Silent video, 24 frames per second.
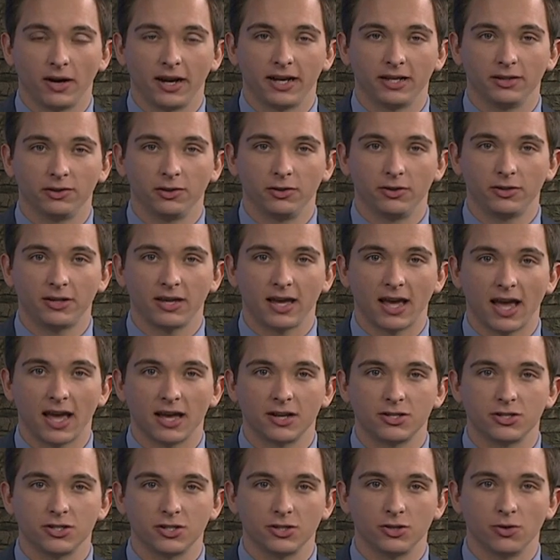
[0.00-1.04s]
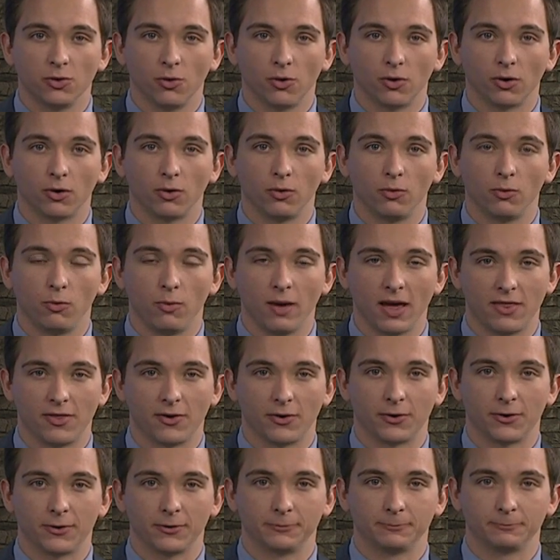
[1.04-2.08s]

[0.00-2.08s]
a look at your weather.